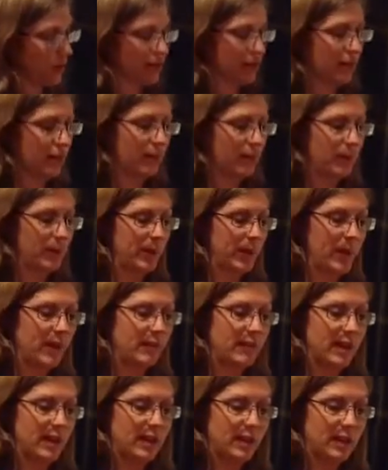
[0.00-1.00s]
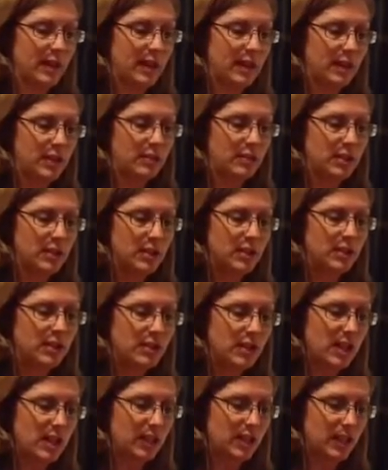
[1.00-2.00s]
that when we have an alkane
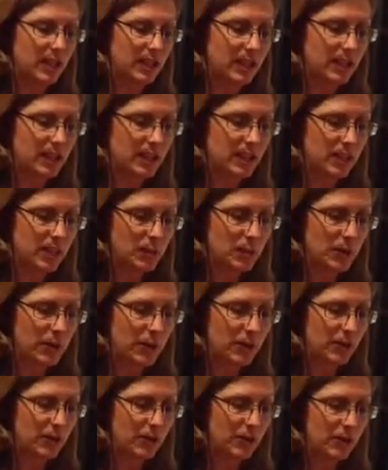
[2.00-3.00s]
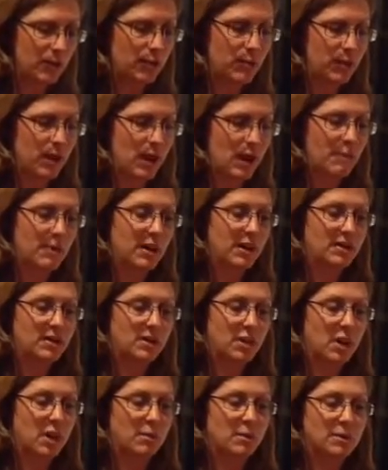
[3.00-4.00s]
chain like this, sp3
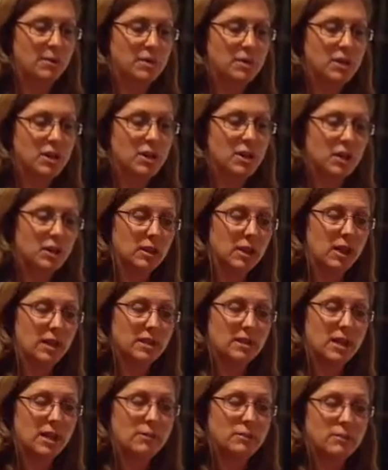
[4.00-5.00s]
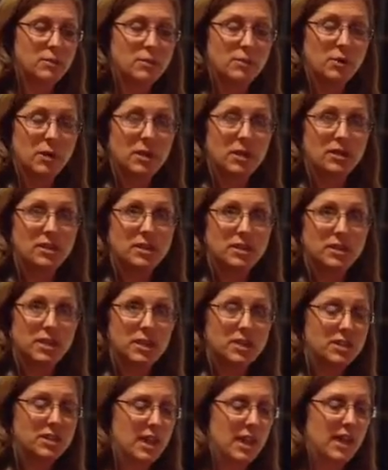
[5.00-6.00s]
hybridized carbons, a lot of times we draw it in this
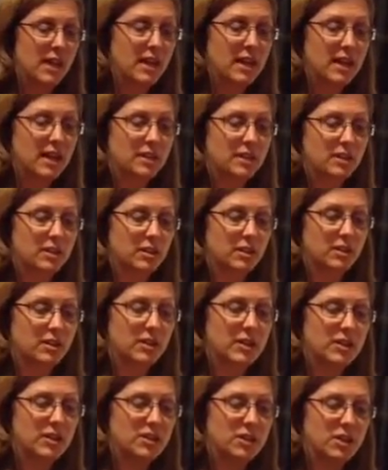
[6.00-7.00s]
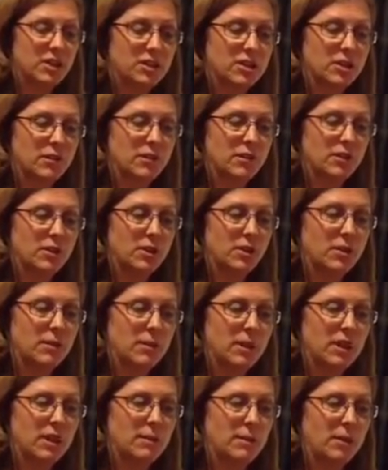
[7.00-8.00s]
zigzag. It's a little easier because if you don't
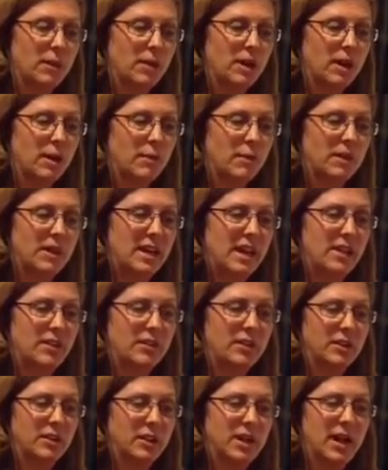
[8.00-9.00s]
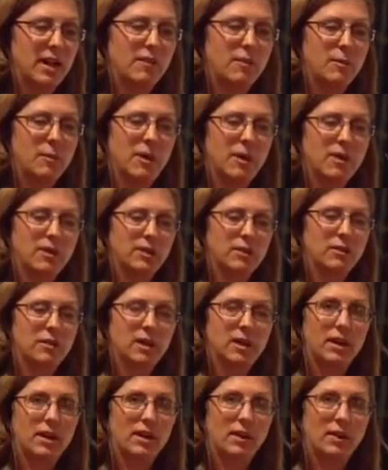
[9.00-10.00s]
keep going up and down, you can have the molecule
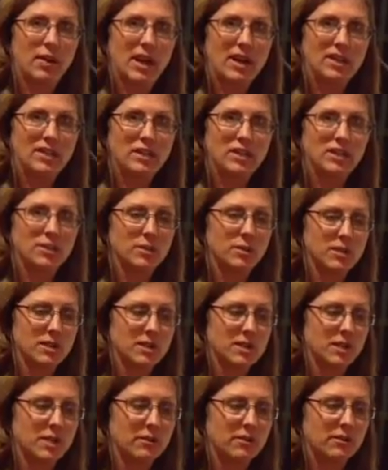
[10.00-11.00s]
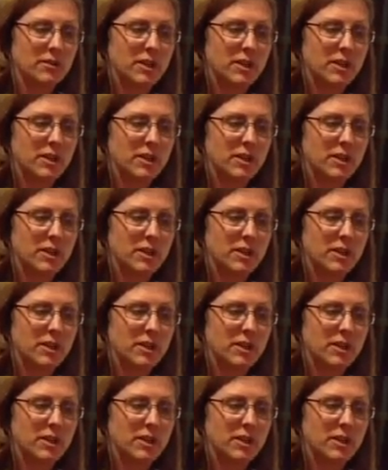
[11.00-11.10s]
kind of crash into itself.